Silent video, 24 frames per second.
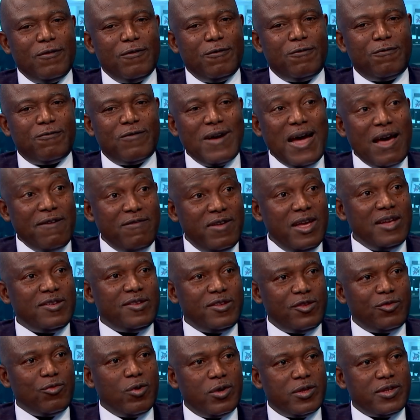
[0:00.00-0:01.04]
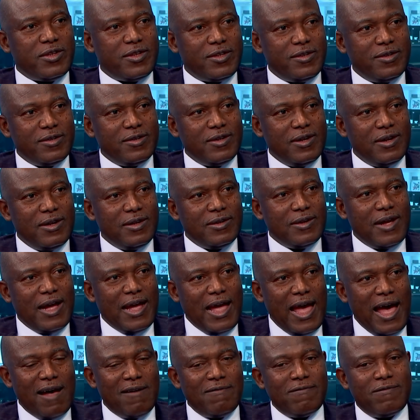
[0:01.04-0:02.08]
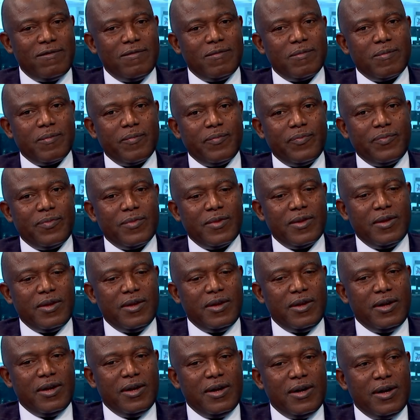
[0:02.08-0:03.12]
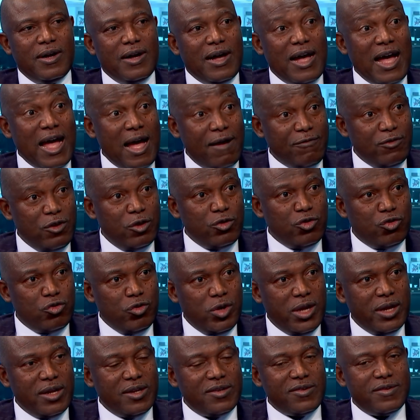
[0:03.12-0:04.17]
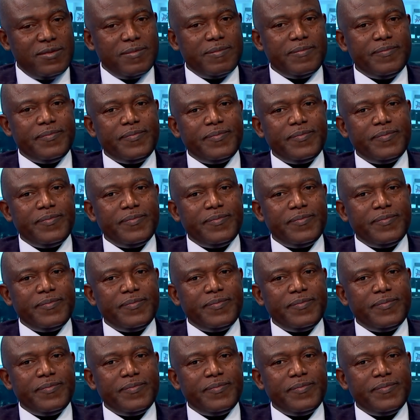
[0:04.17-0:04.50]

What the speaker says: 5 years is what I have. I have done 2 years.